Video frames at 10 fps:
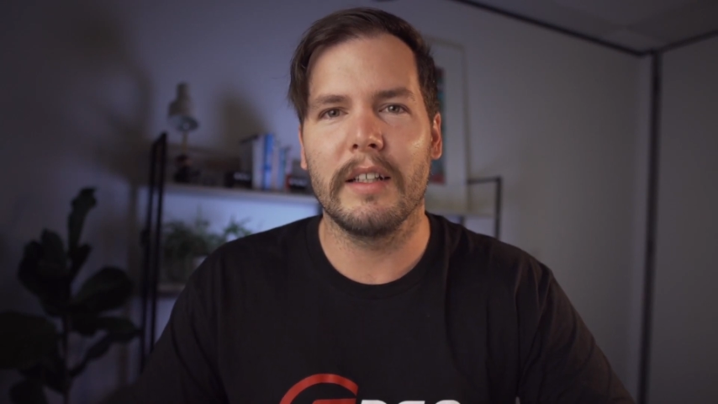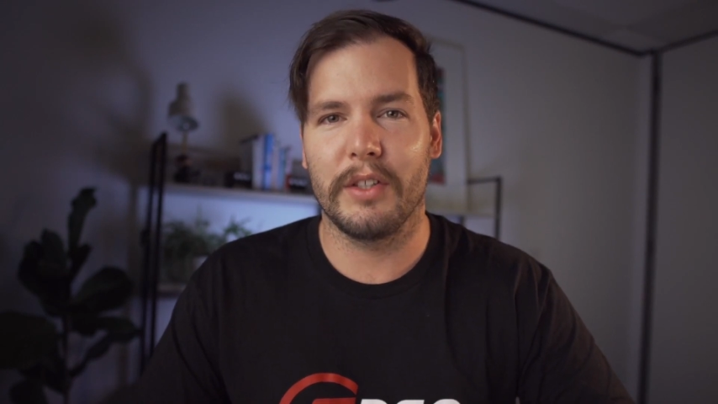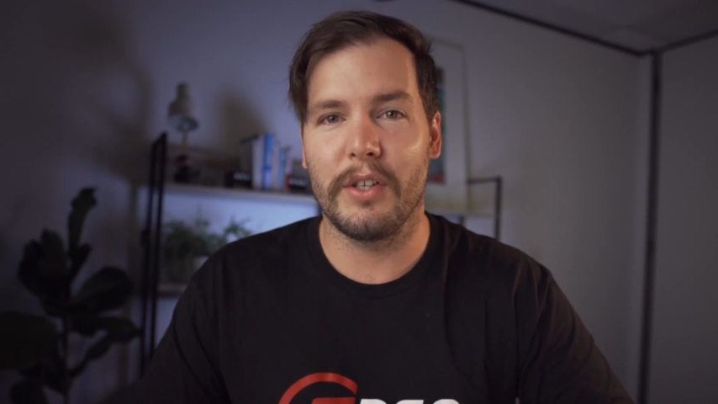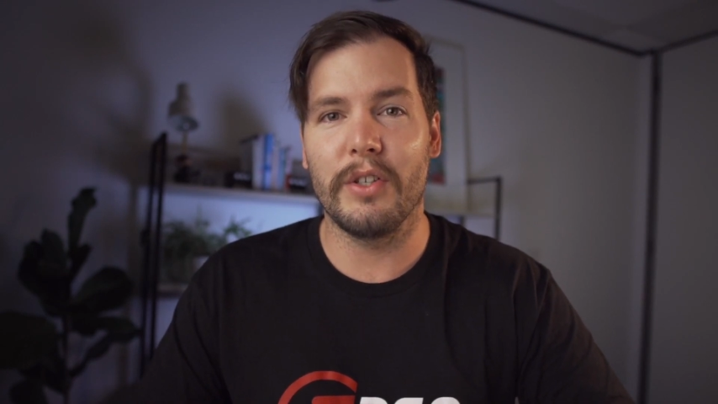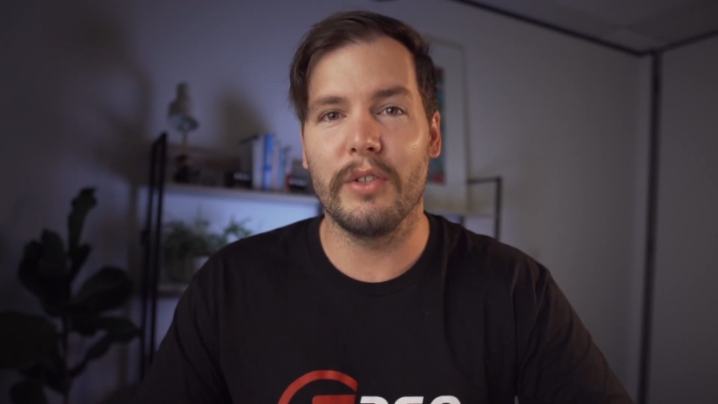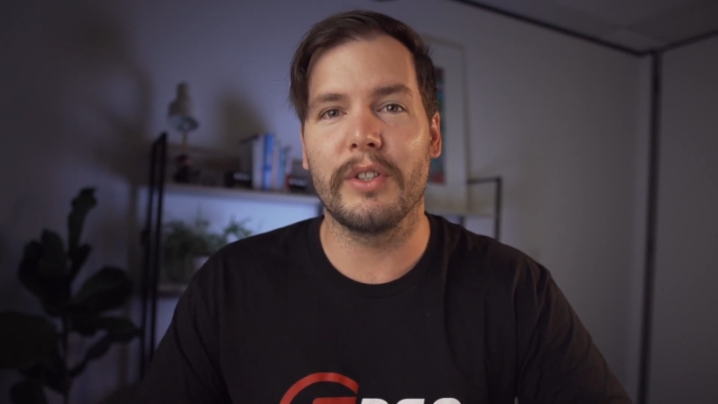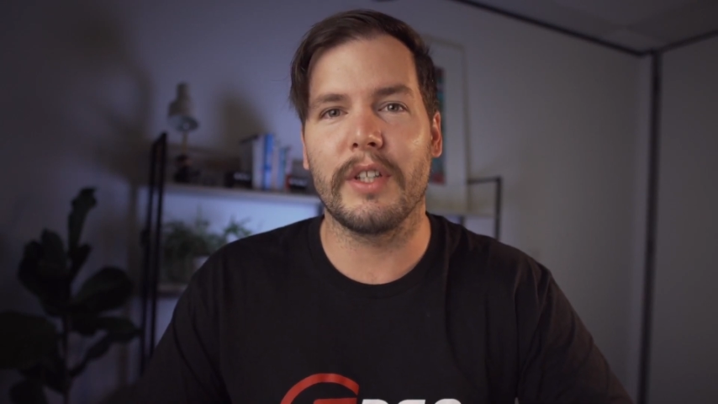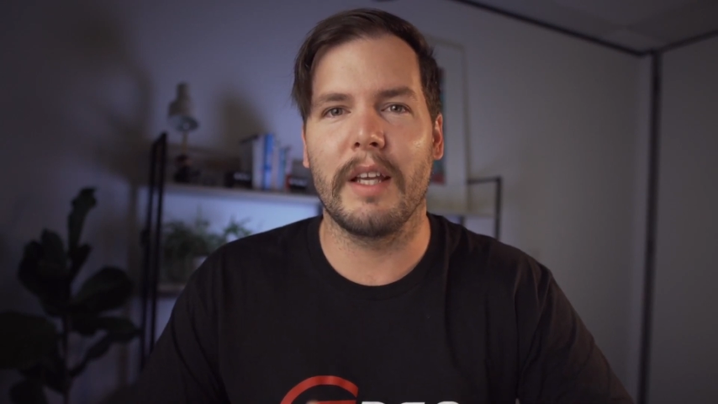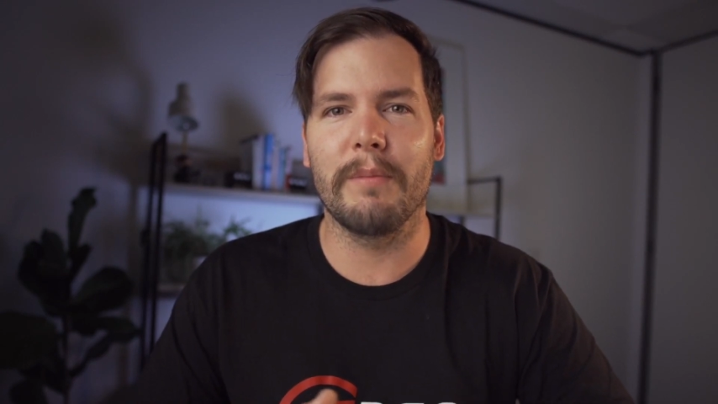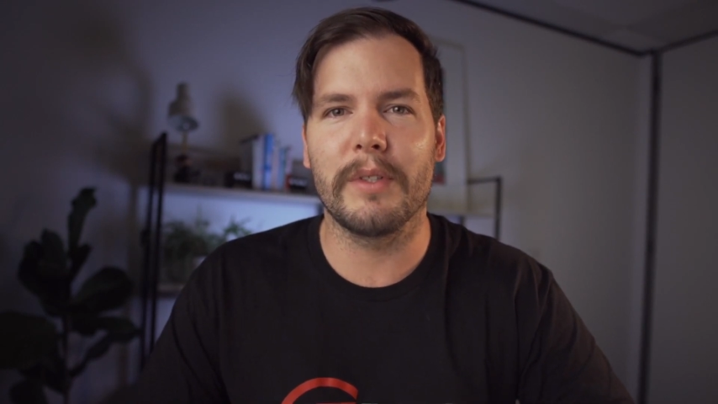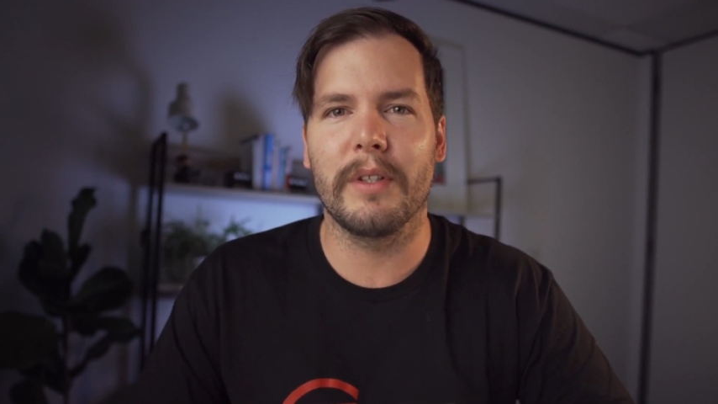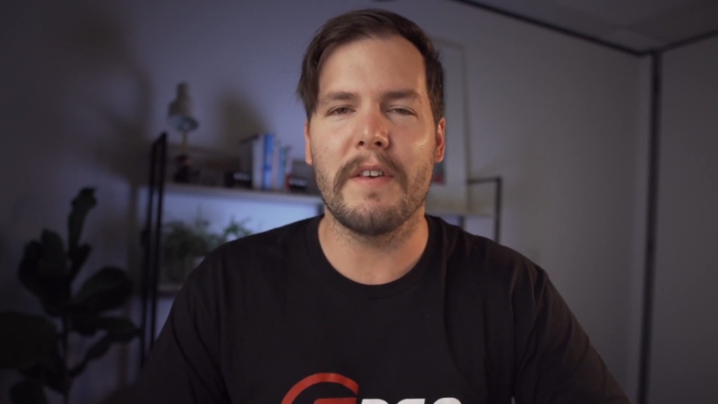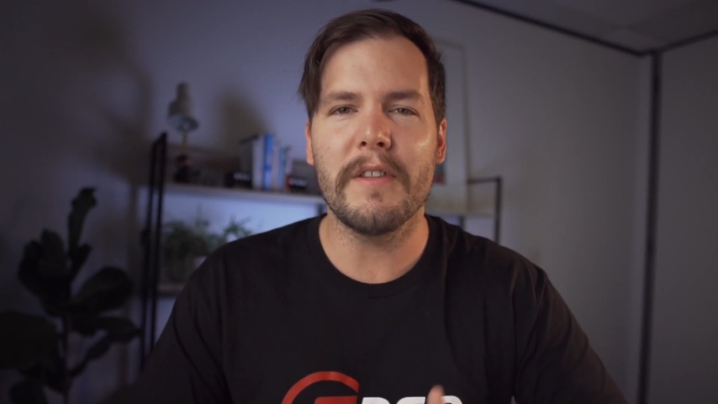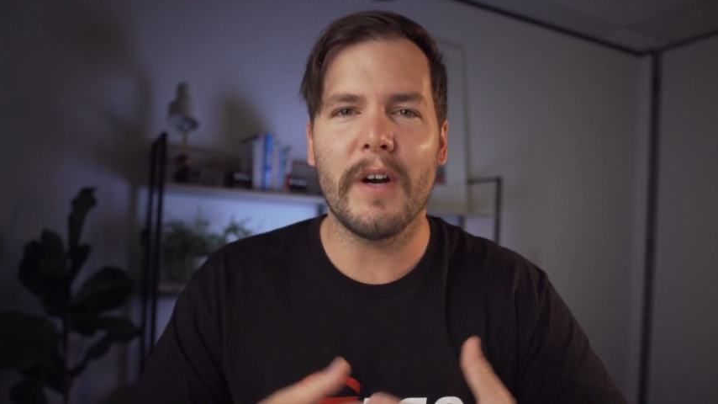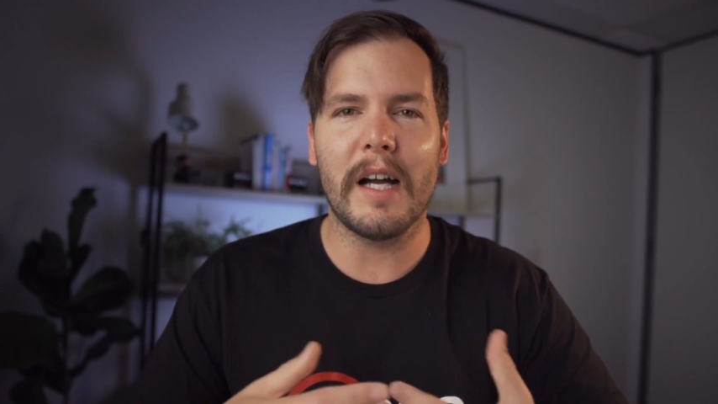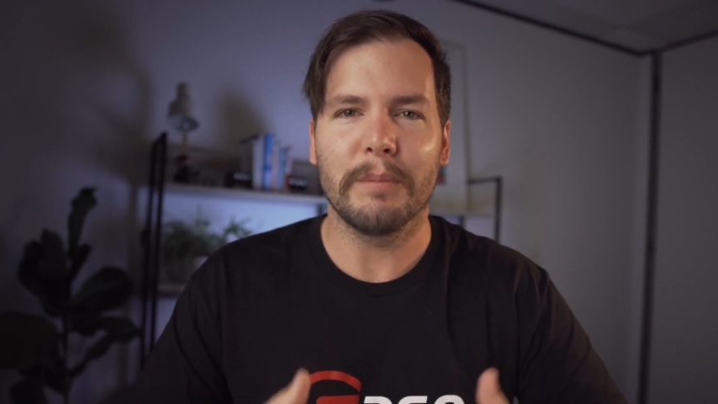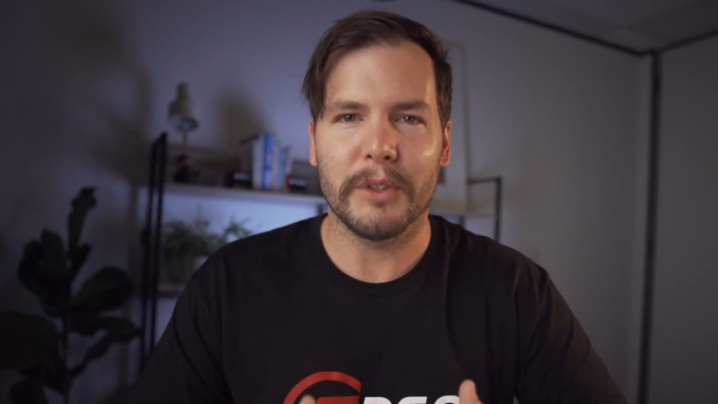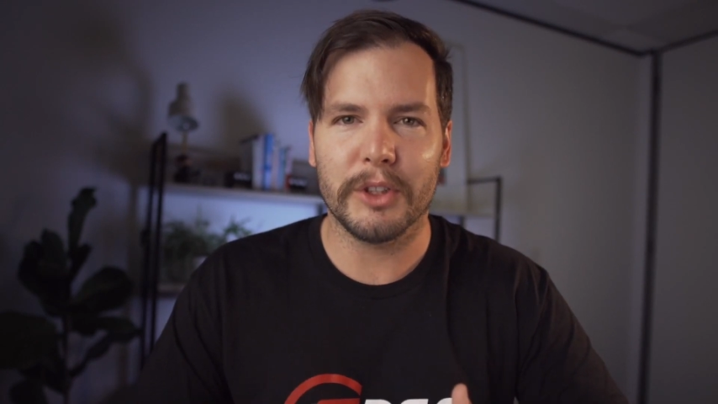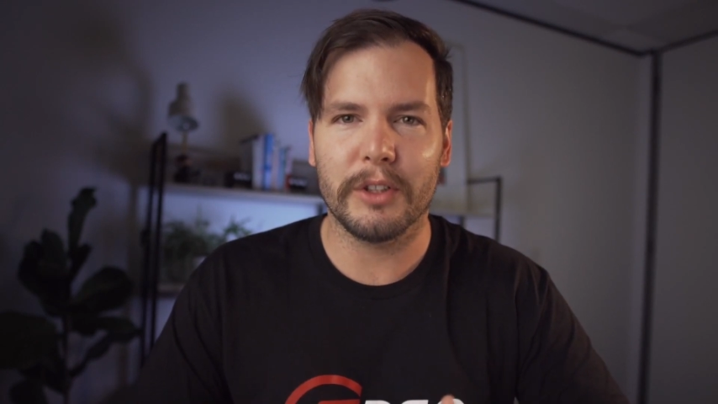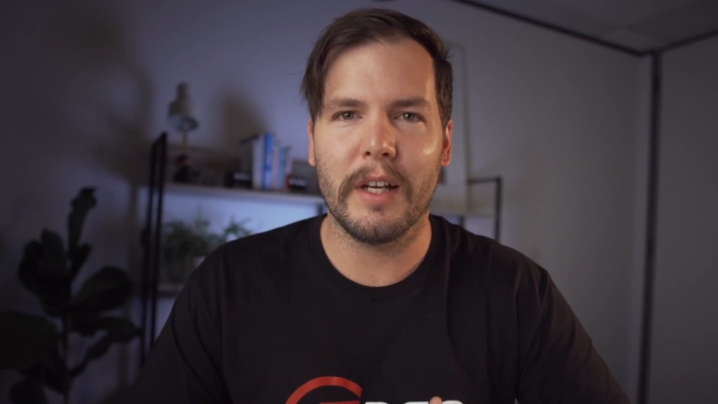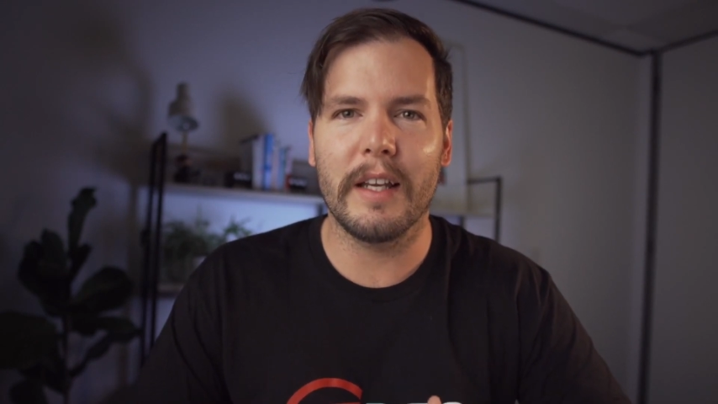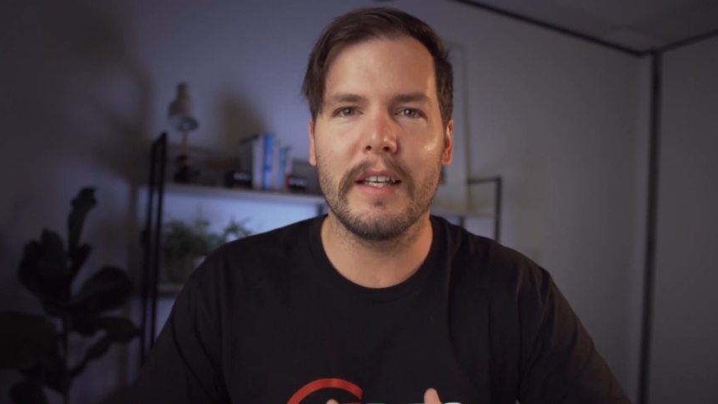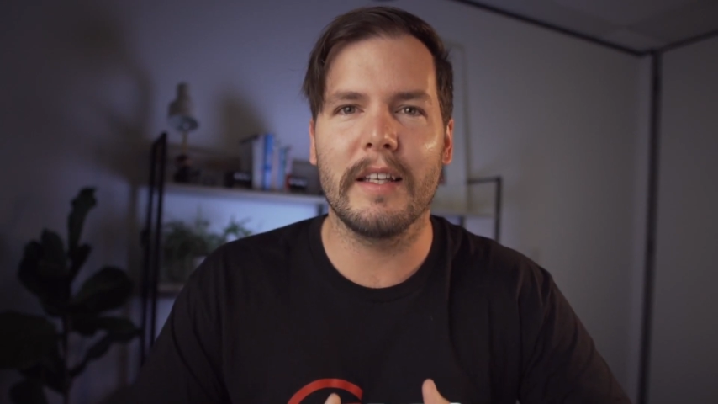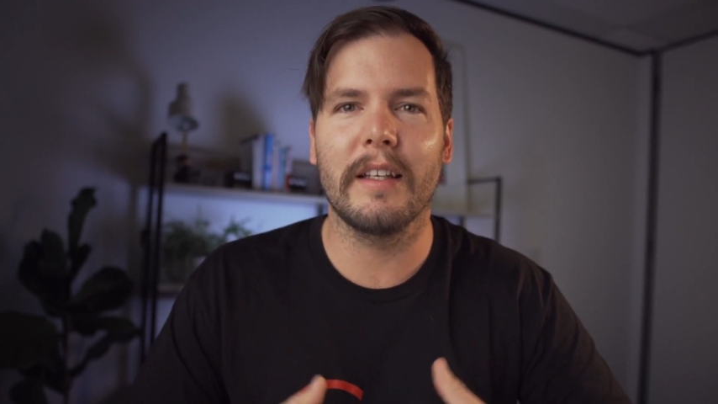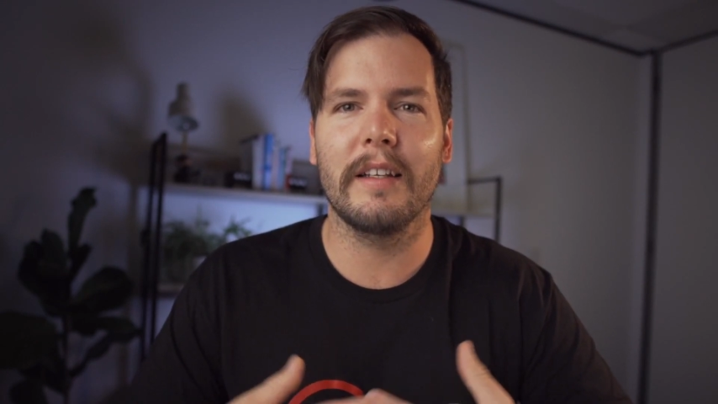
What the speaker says: to use Teams, and then they'll help to train